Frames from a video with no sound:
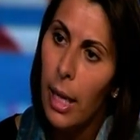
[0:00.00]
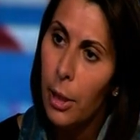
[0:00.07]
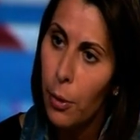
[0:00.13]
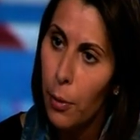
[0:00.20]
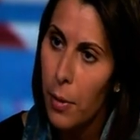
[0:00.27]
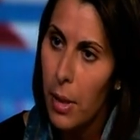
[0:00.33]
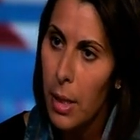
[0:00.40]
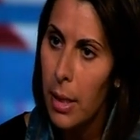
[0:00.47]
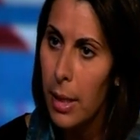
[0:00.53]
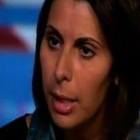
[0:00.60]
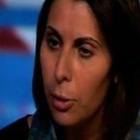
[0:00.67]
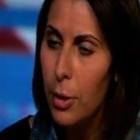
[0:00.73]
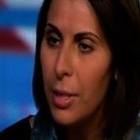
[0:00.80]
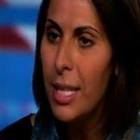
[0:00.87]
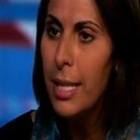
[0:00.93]
I don't think
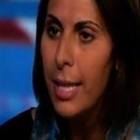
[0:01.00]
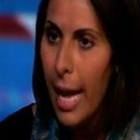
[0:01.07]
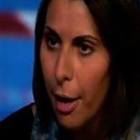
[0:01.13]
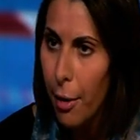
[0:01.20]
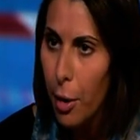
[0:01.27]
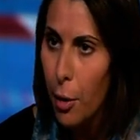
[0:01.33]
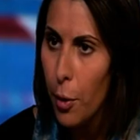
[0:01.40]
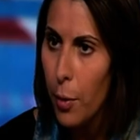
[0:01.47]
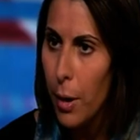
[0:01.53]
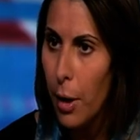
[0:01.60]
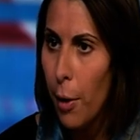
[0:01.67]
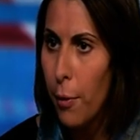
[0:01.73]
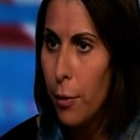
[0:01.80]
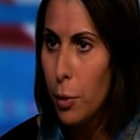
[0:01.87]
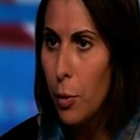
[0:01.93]
that the scenario
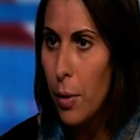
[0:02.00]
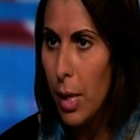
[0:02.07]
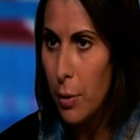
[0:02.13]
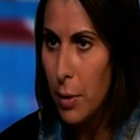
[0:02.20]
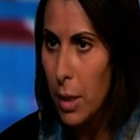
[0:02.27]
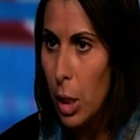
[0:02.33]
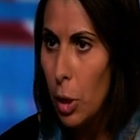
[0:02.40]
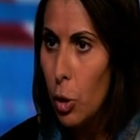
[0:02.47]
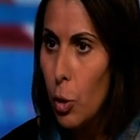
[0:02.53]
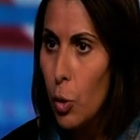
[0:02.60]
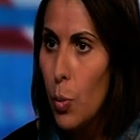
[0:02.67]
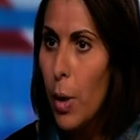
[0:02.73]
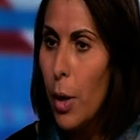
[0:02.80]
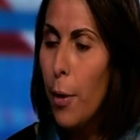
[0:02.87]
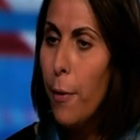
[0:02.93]
of 2002
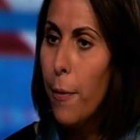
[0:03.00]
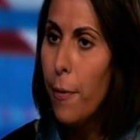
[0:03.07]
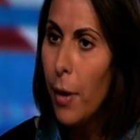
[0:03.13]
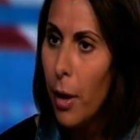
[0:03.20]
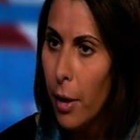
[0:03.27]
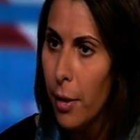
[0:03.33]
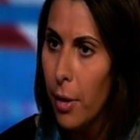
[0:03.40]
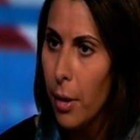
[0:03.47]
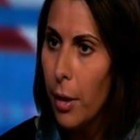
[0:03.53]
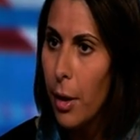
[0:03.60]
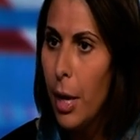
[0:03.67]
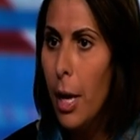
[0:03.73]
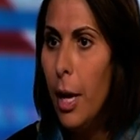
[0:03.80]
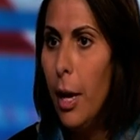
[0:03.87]
where her father